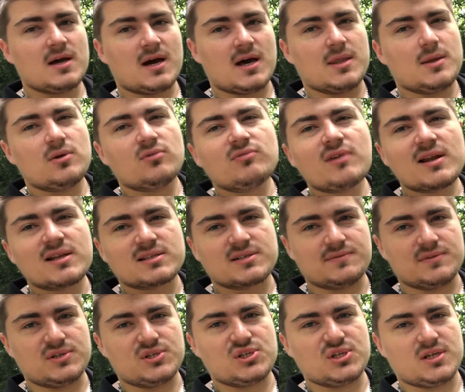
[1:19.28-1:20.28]
And they were
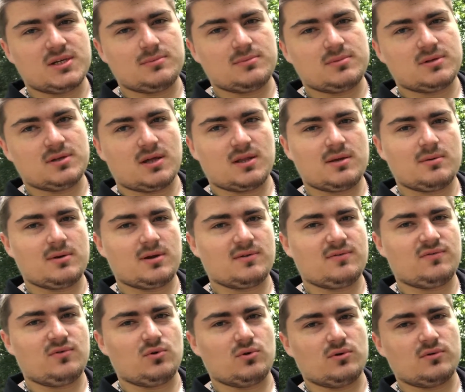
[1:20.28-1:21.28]
relatively cheap, you know, they were like
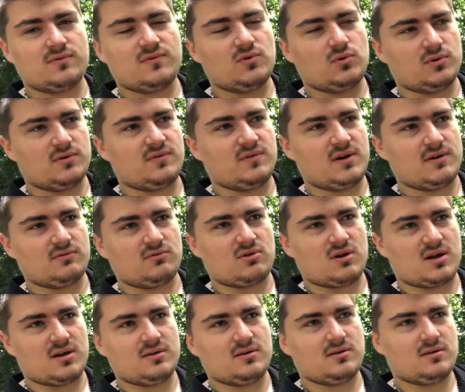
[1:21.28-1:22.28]
four to 5
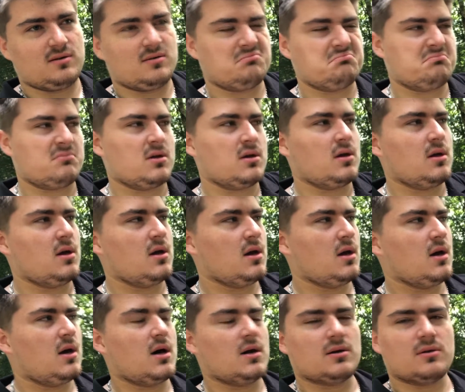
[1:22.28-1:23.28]
grand.
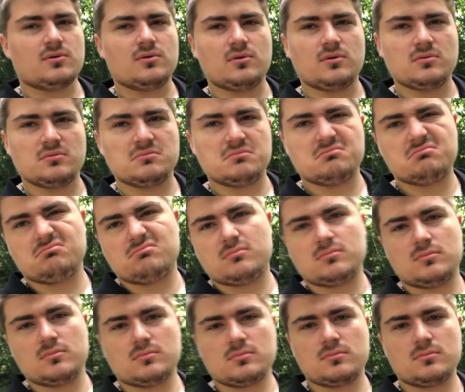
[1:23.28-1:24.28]
And I thought,
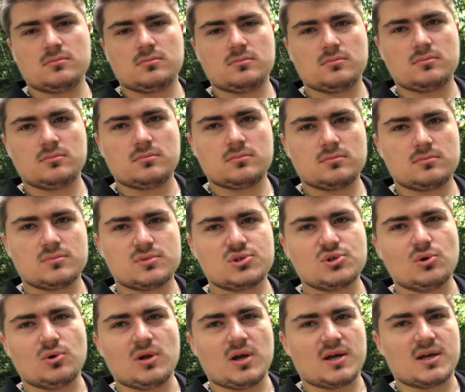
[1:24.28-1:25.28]

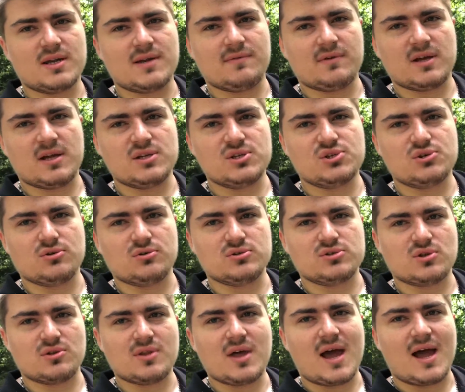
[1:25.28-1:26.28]
surely I could never get
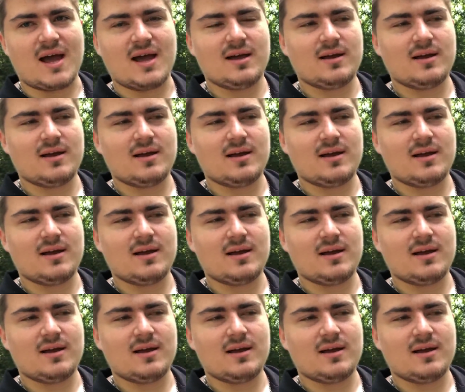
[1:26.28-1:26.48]
insurance on that.